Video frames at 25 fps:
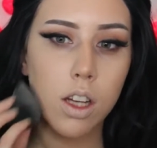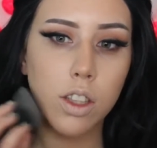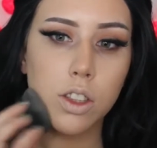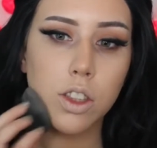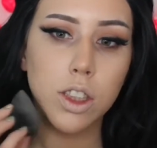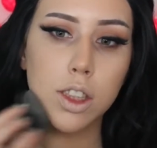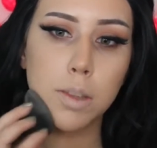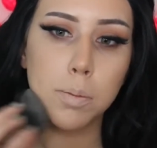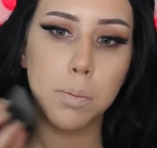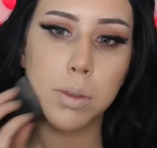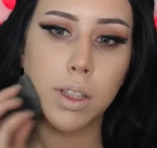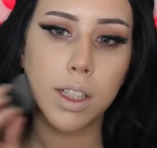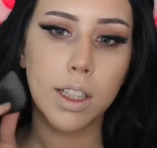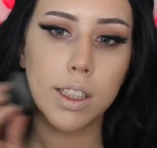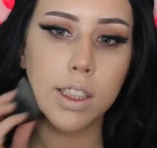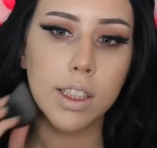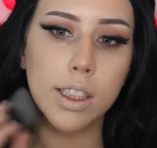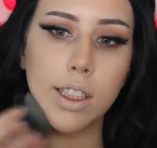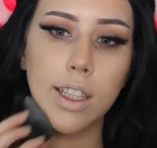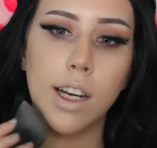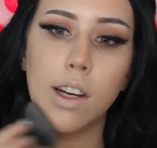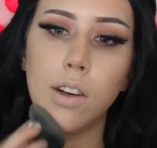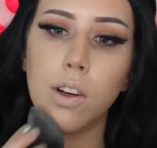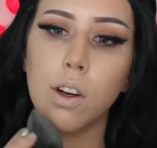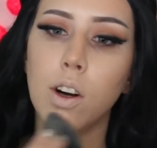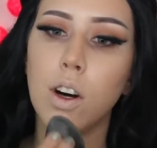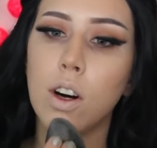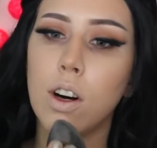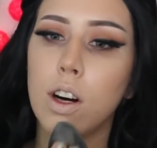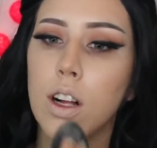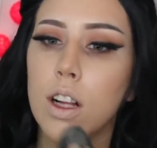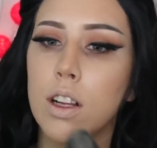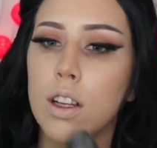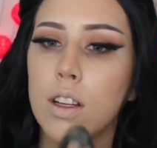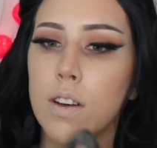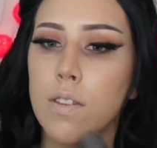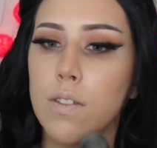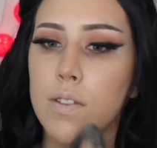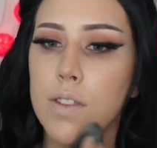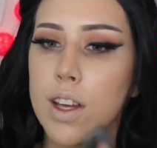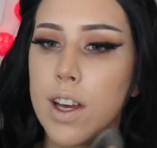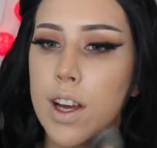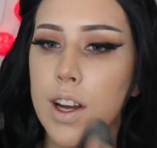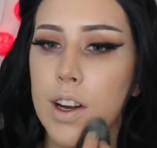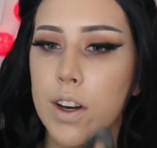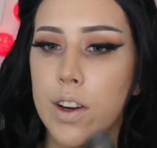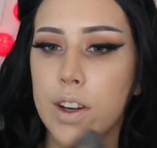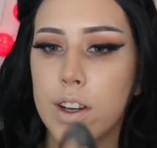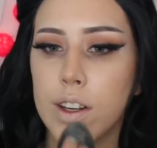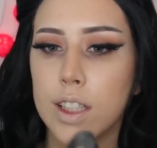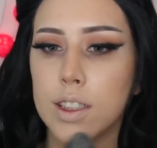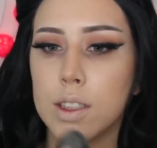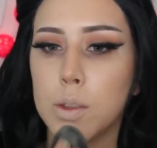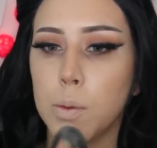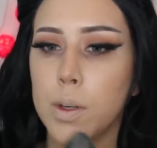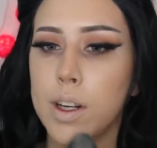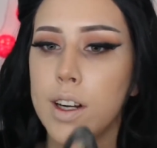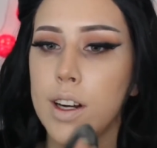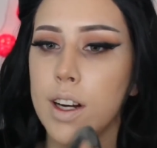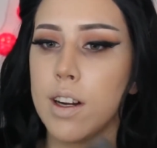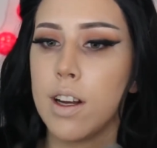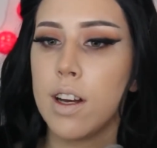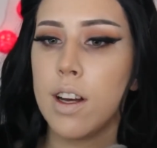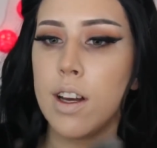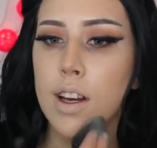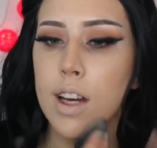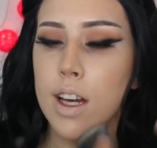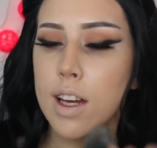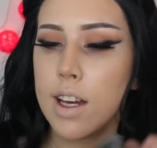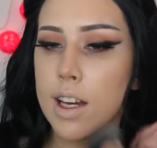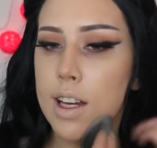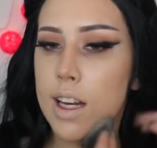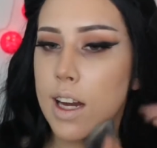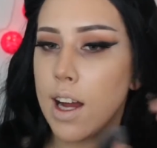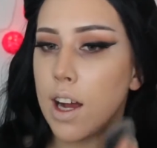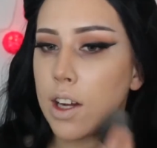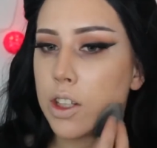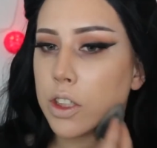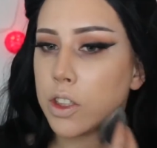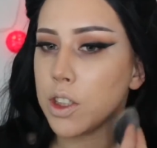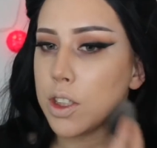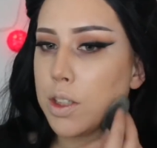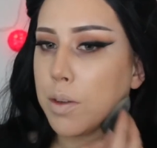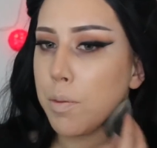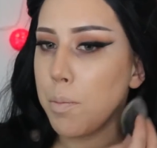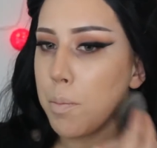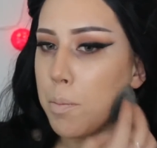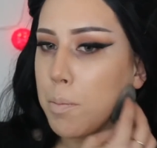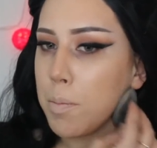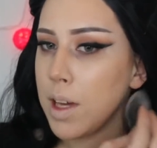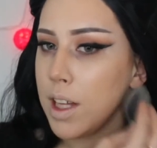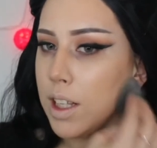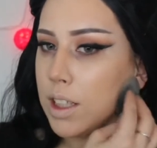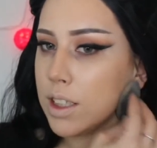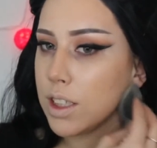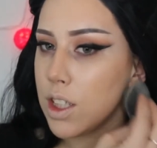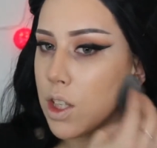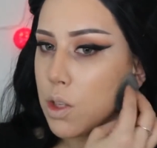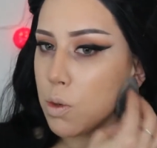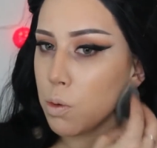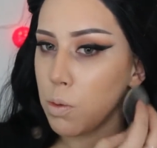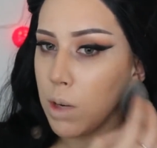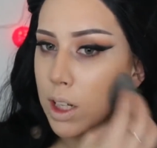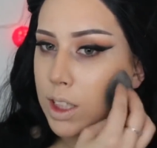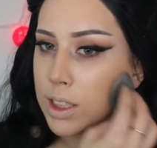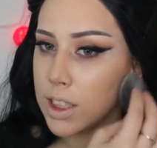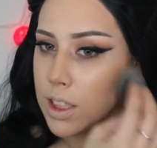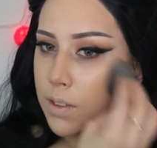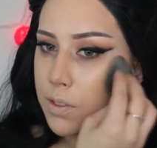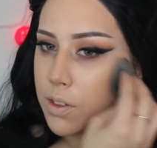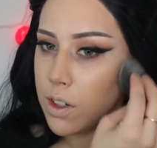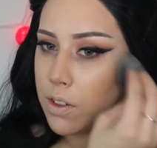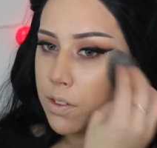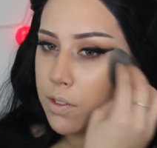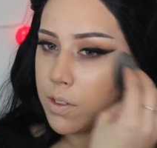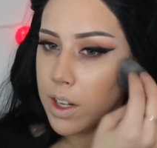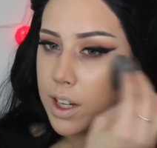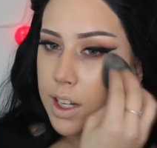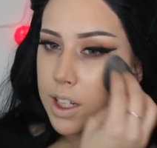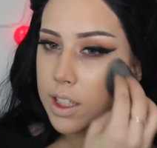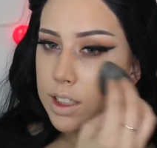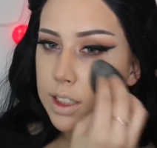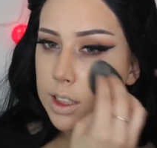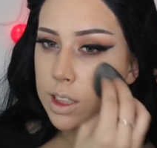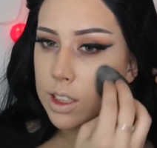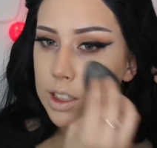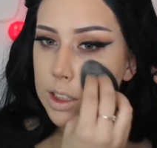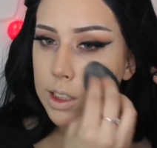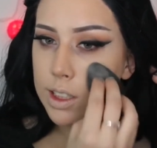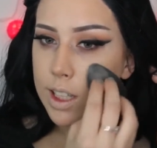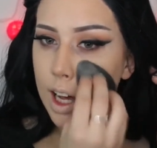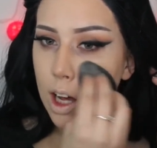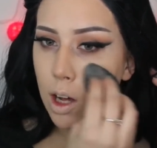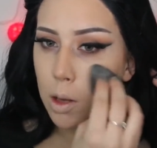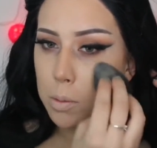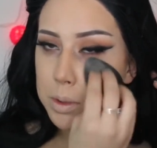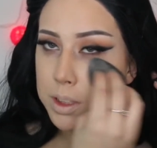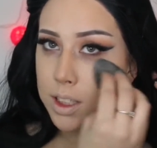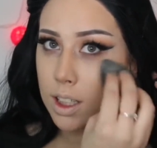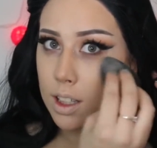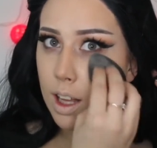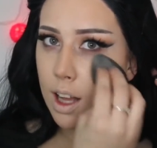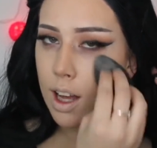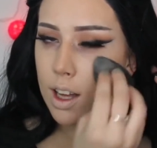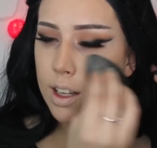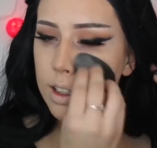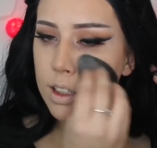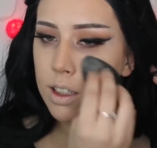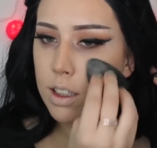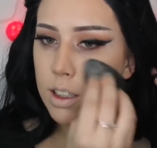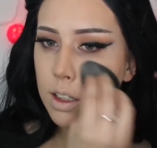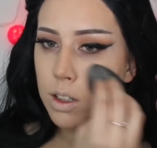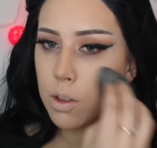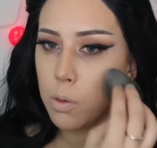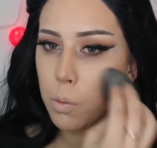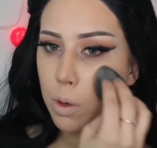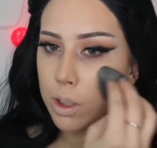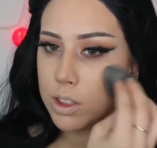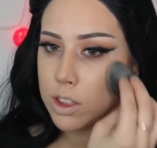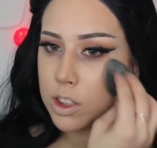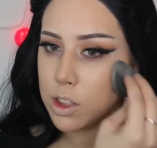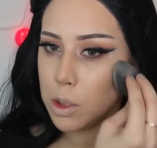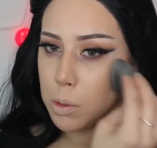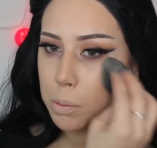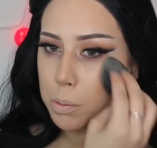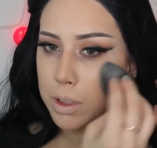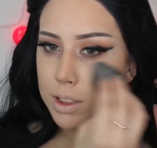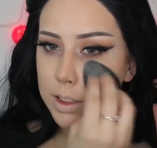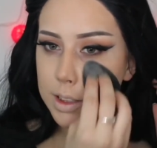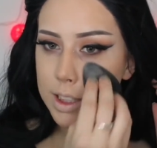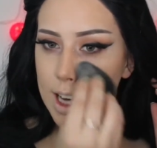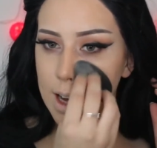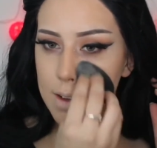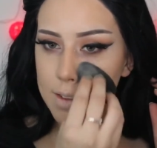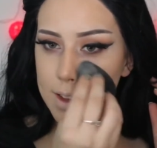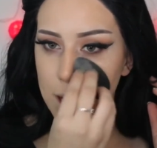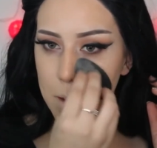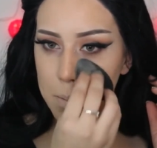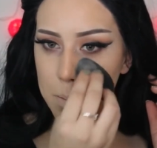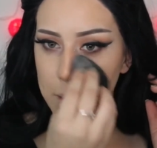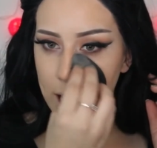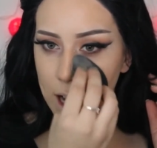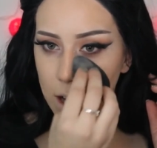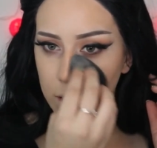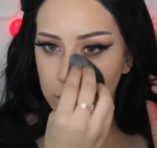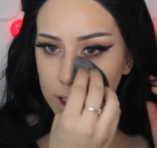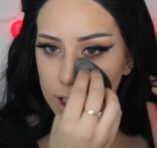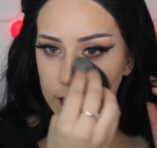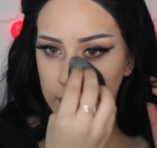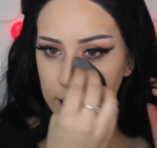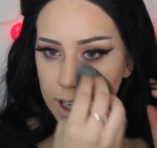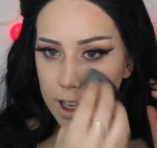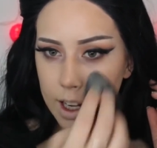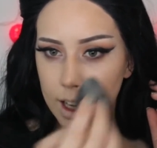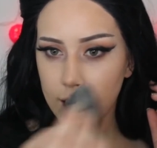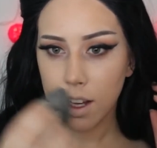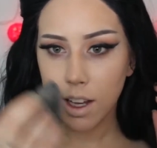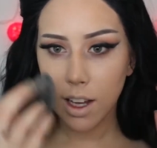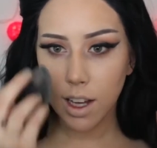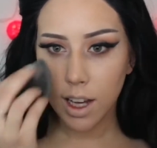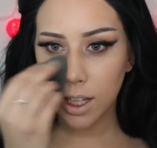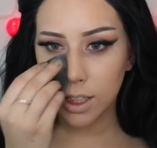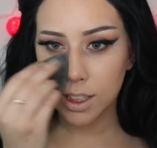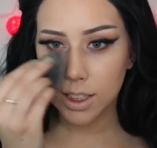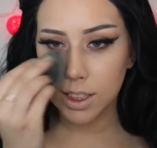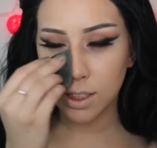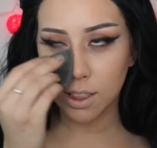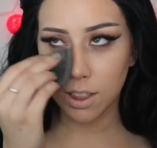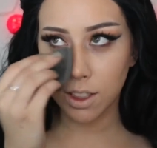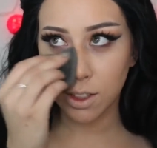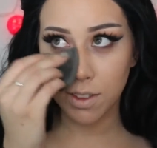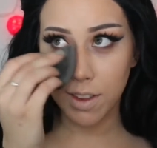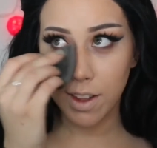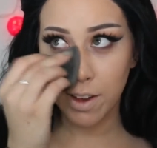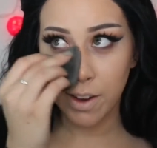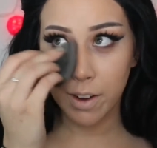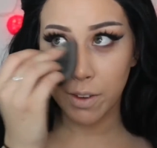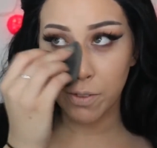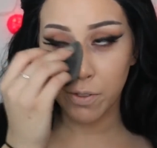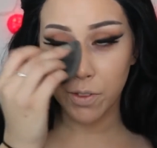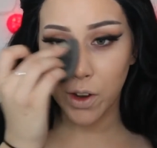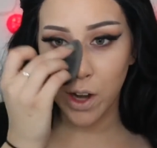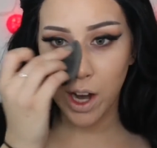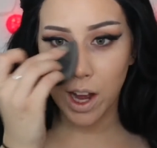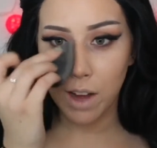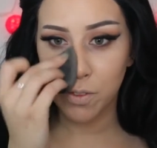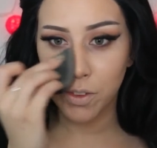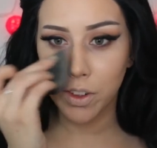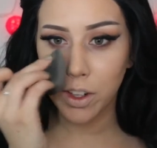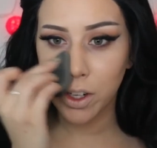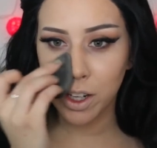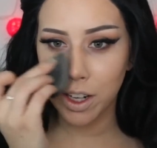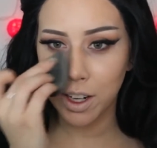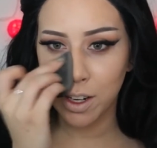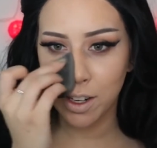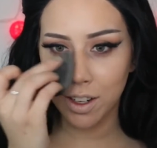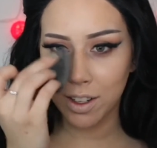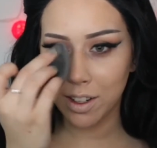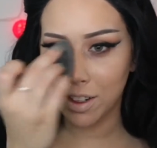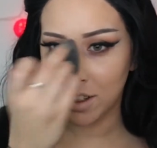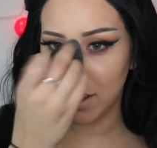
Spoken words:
and just blending out all of the areas where it actually meets the rest of your face. It helps a lot. Once you put down that powder, it's there forever.